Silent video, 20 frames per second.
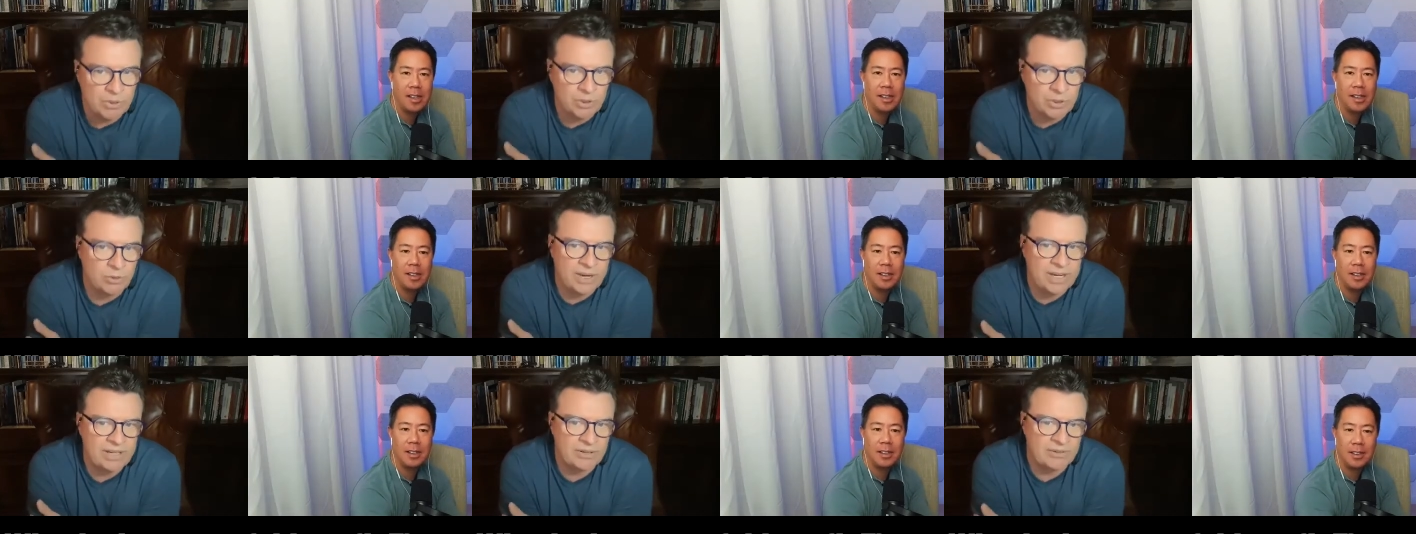
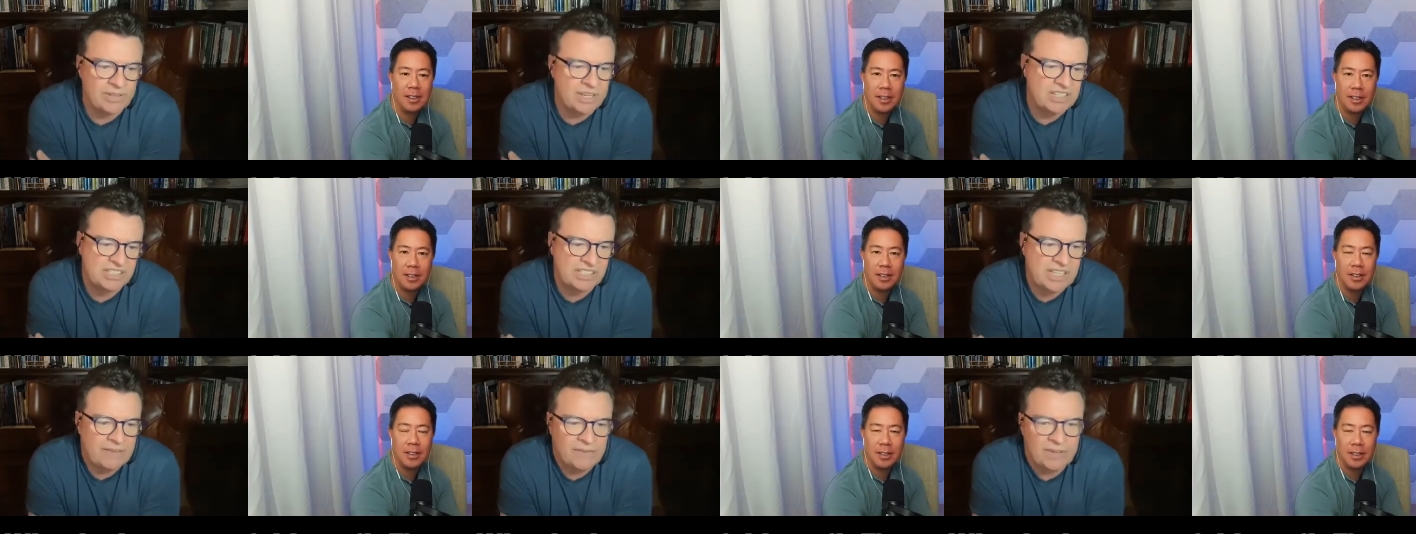Speaker 1: Greater than
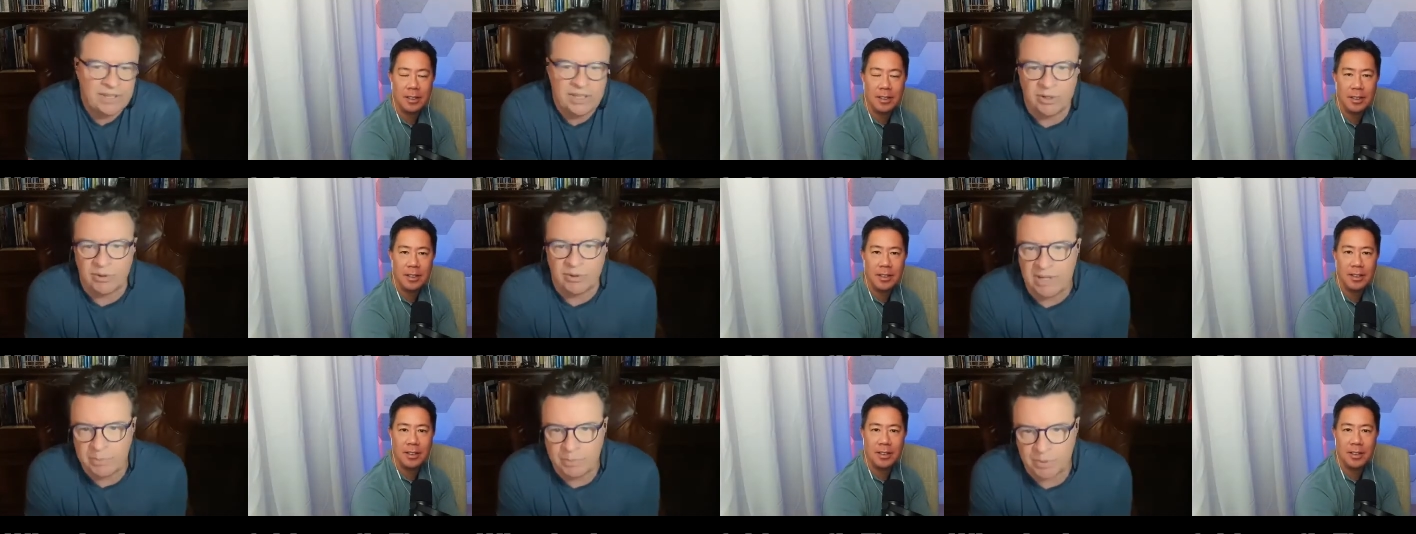
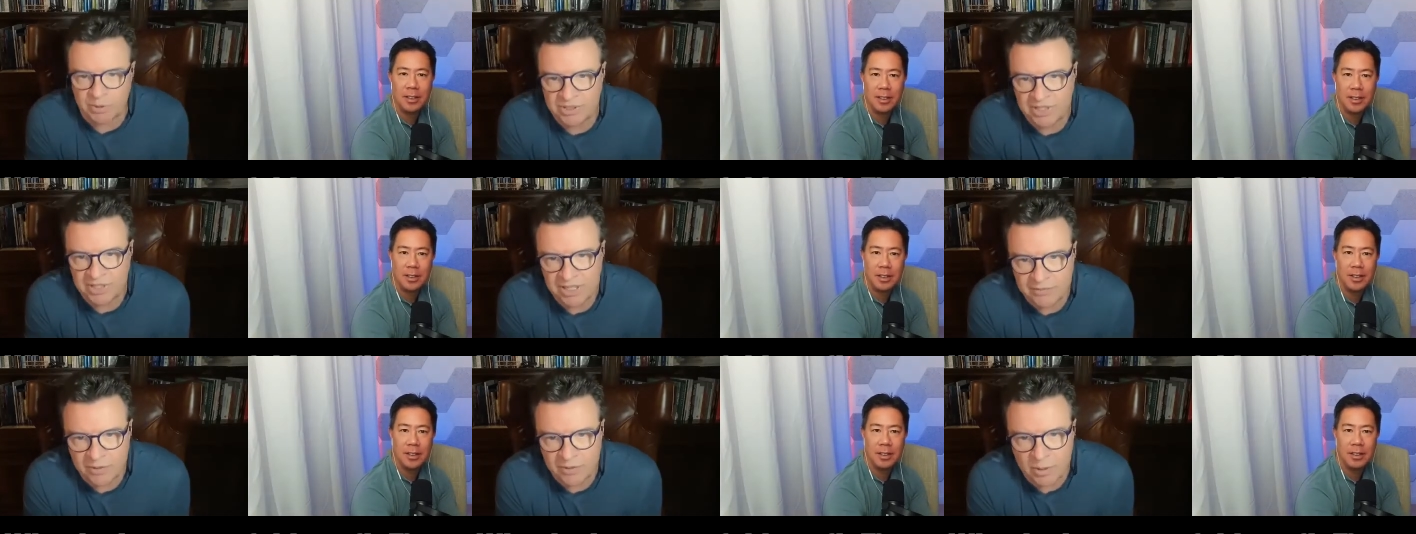seventy or eighty
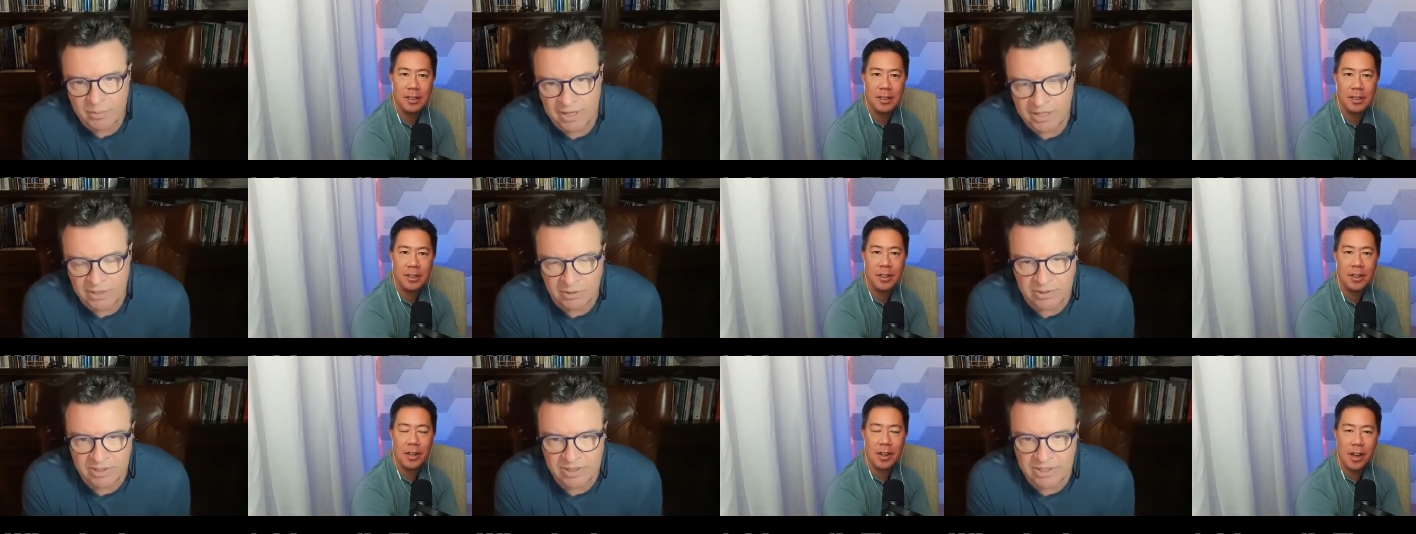percent of all
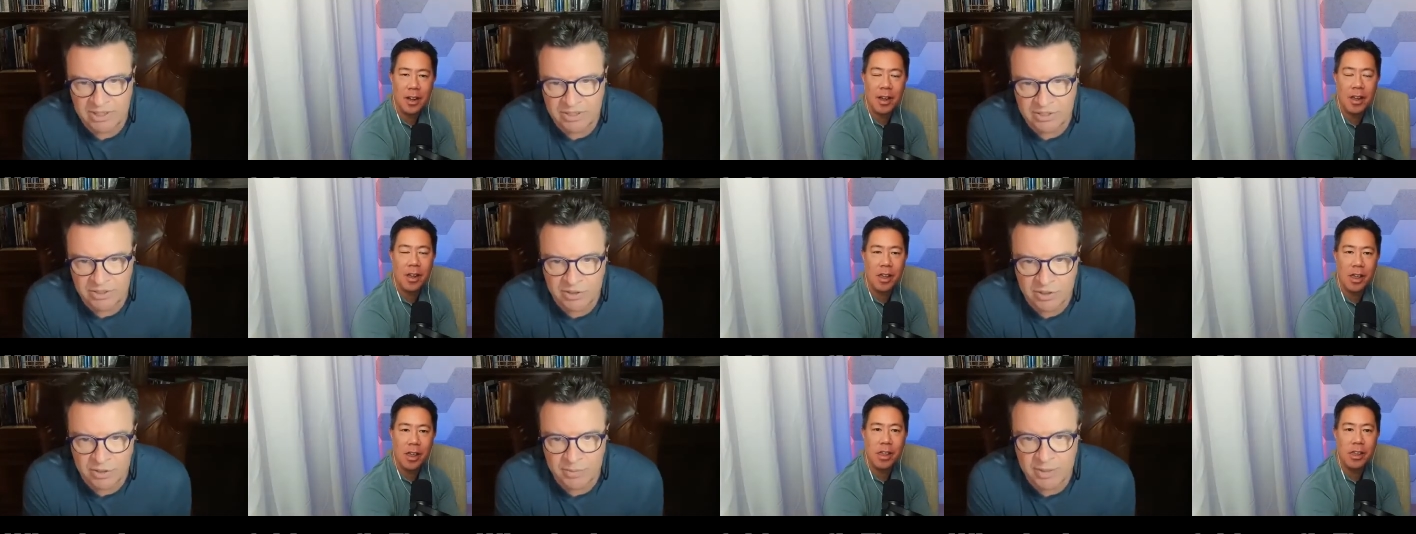medical
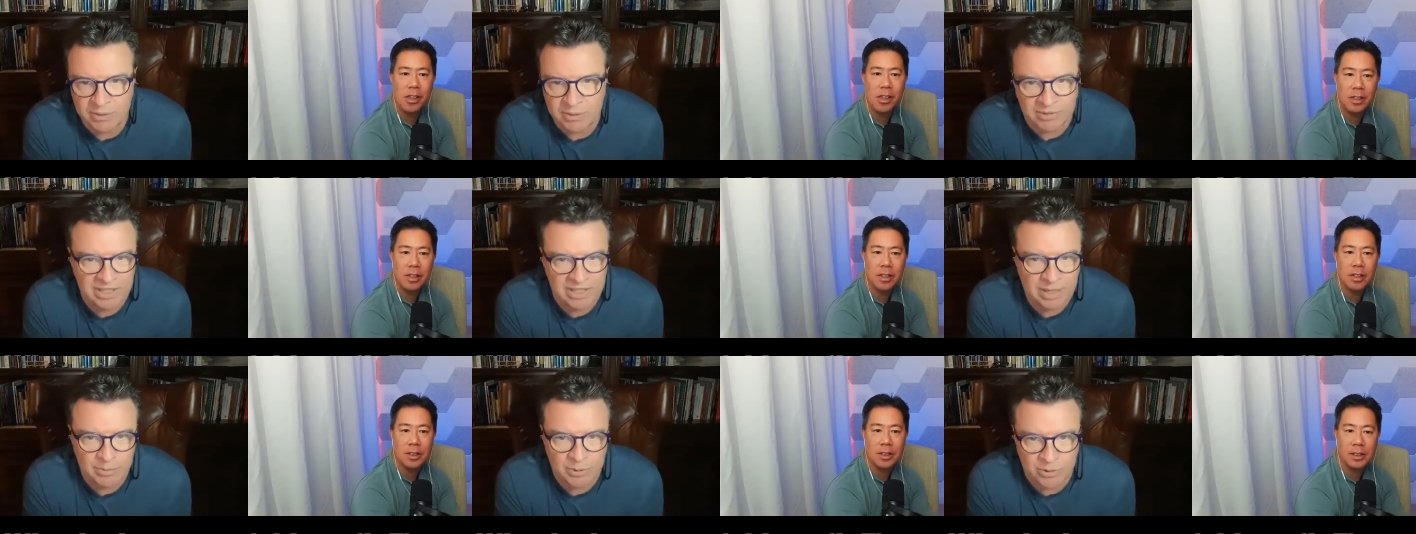decisions are made with
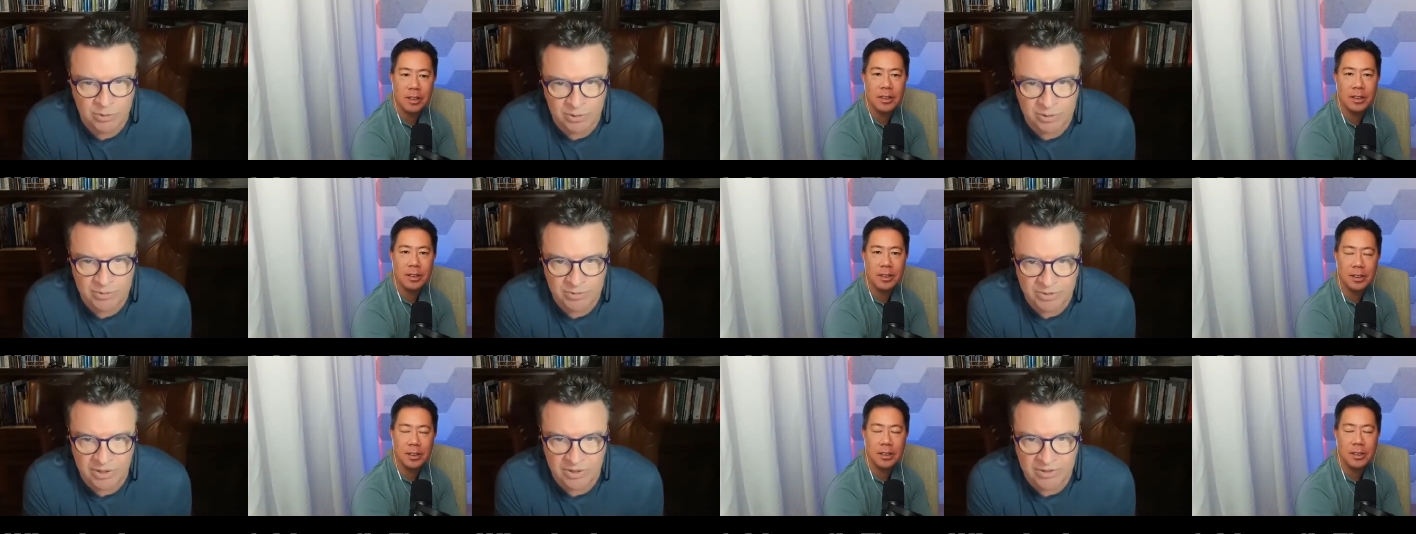laboratory
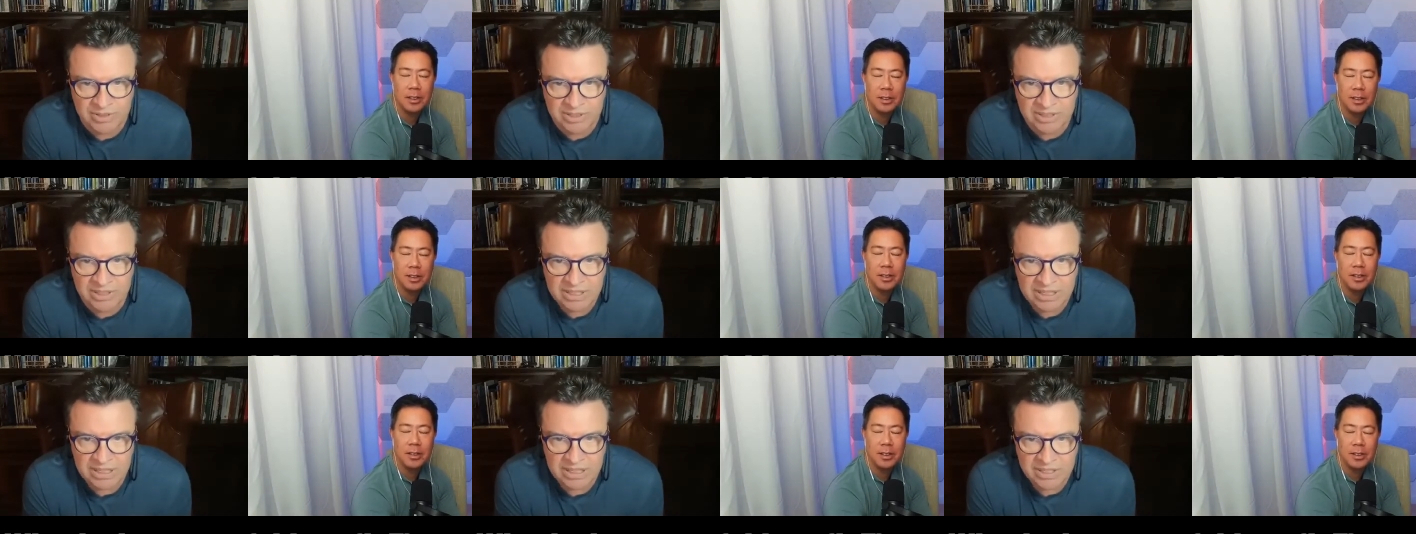
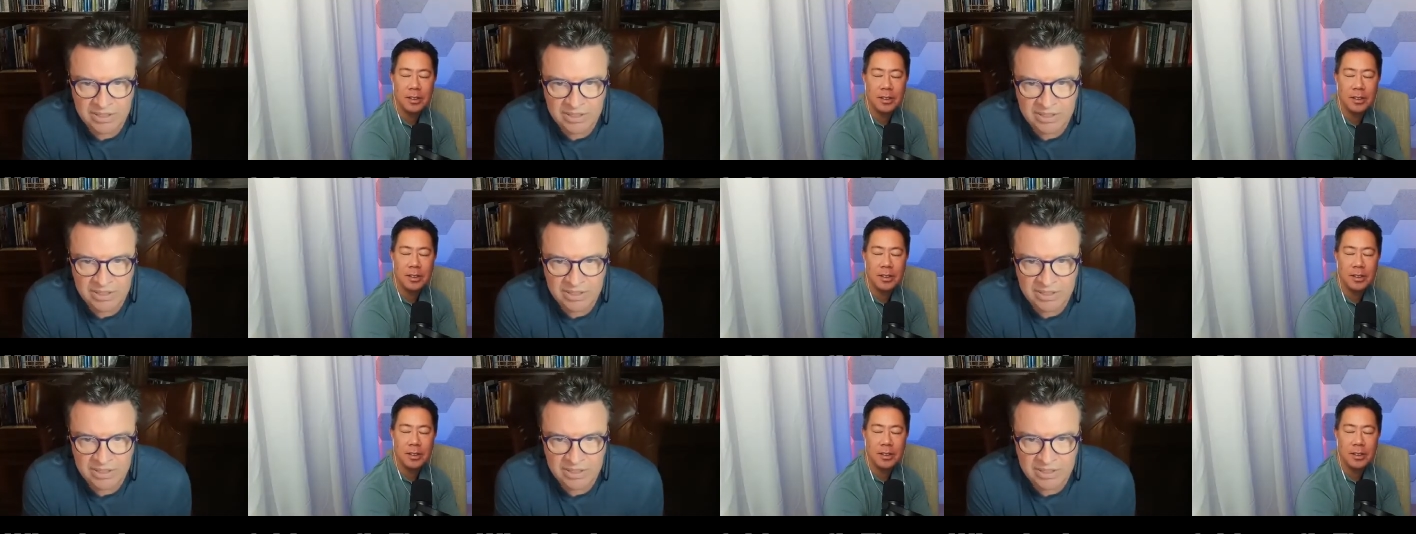results.